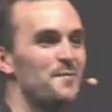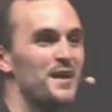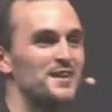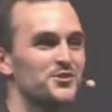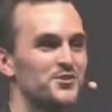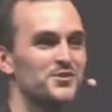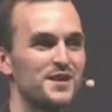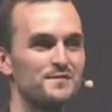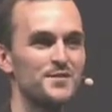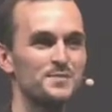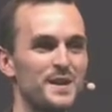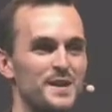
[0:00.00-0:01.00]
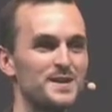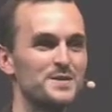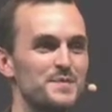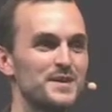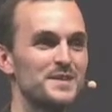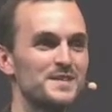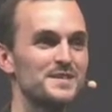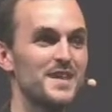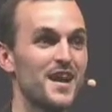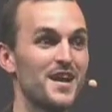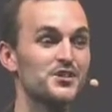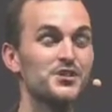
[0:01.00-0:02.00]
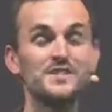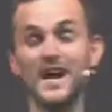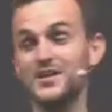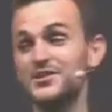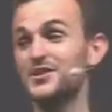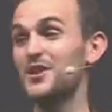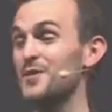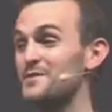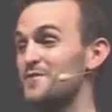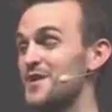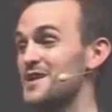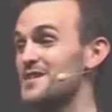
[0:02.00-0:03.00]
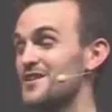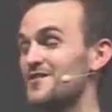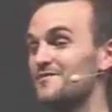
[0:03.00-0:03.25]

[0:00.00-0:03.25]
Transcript: about introducing our first panelist because she's actually a great friend of